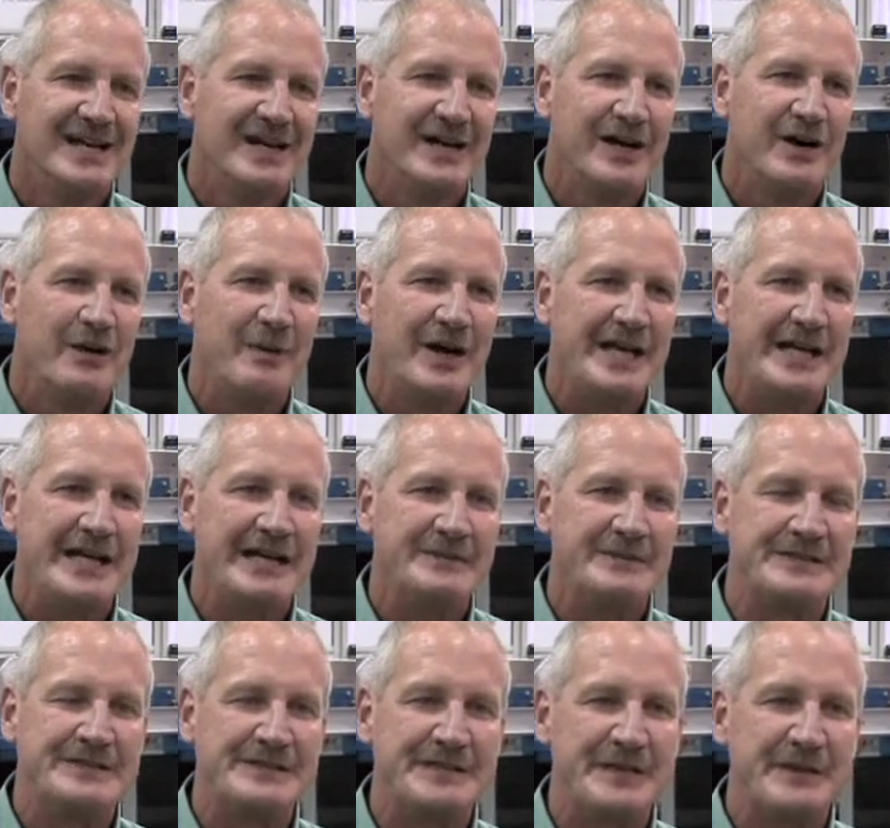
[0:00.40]
Well, my name
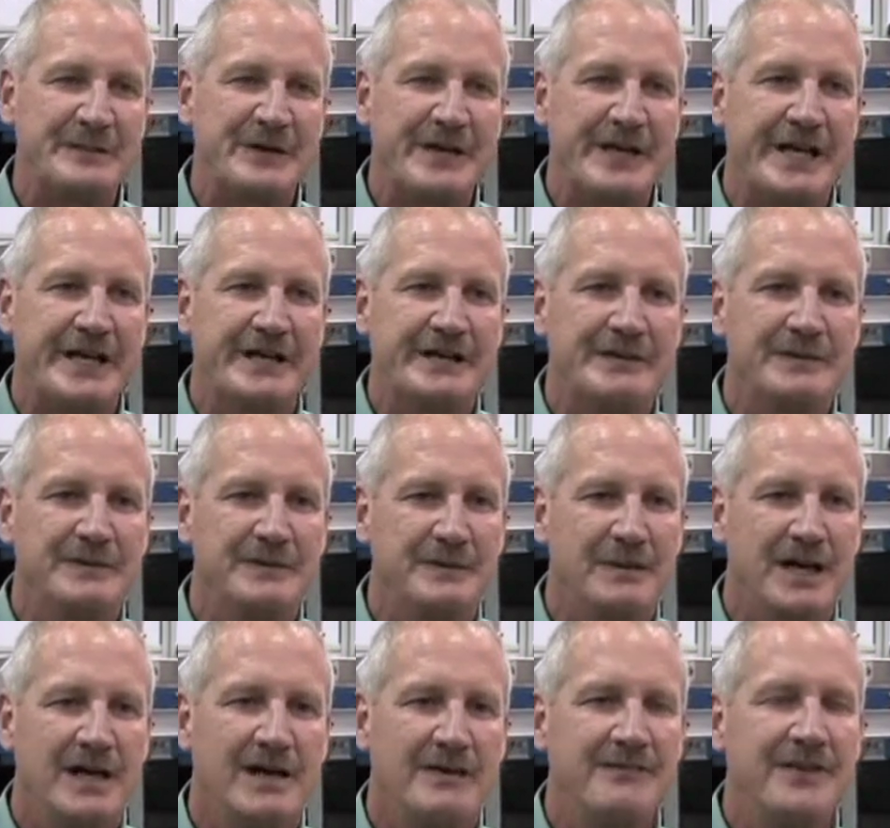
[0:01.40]
is Tim Raker,
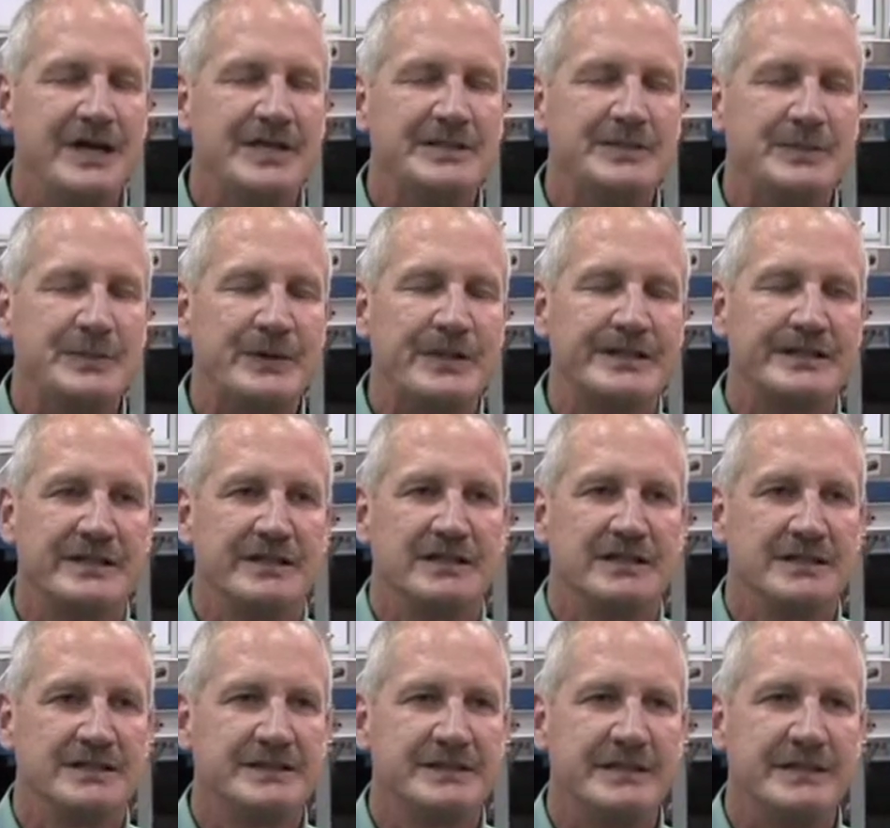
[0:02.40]
Vice President
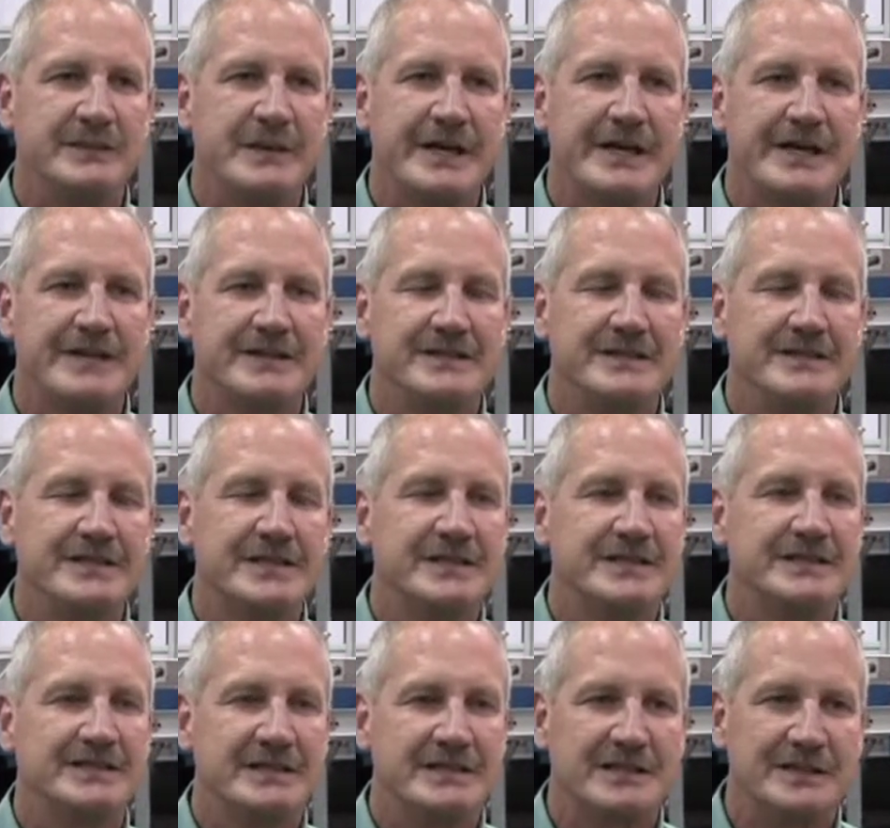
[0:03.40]
of C. Raker &
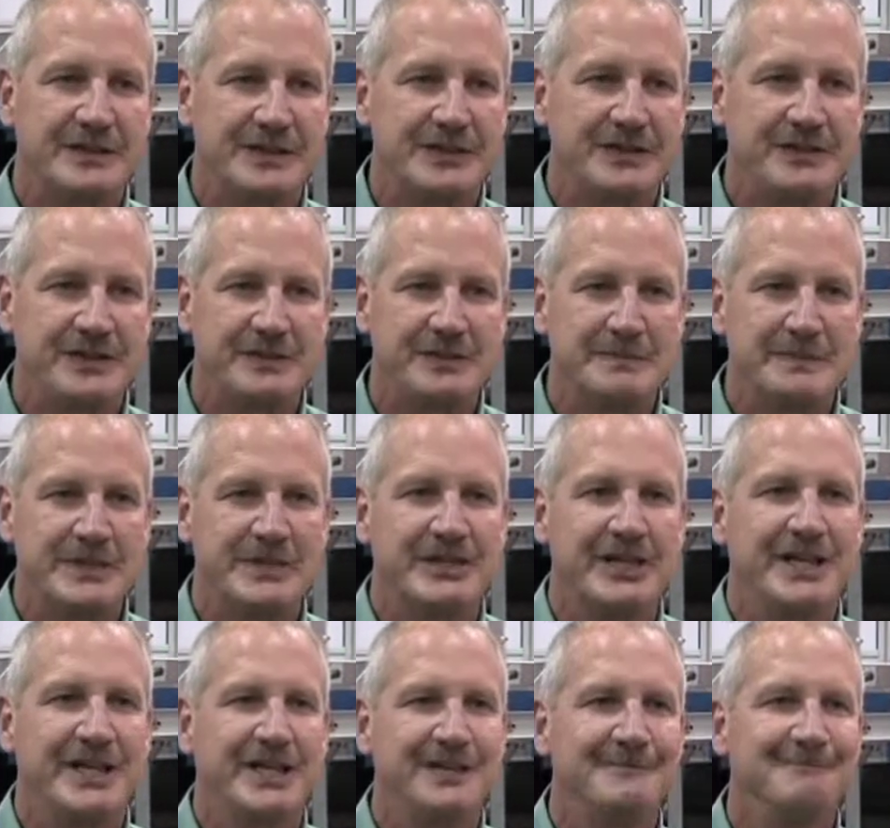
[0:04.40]
Sons in Litchfield,
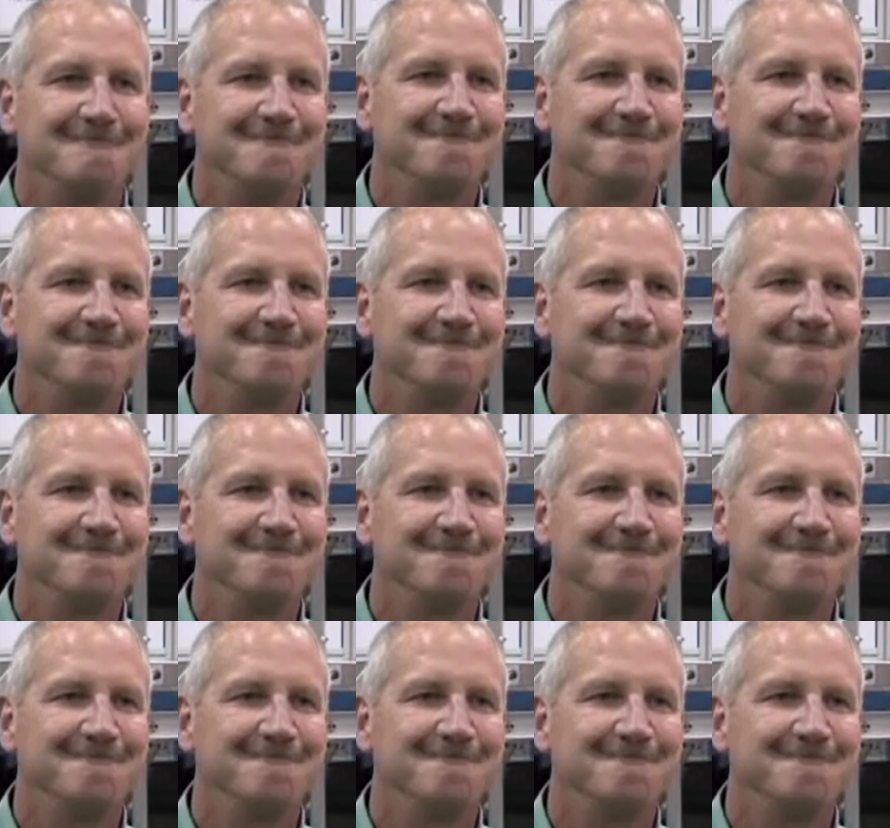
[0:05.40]
Michigan.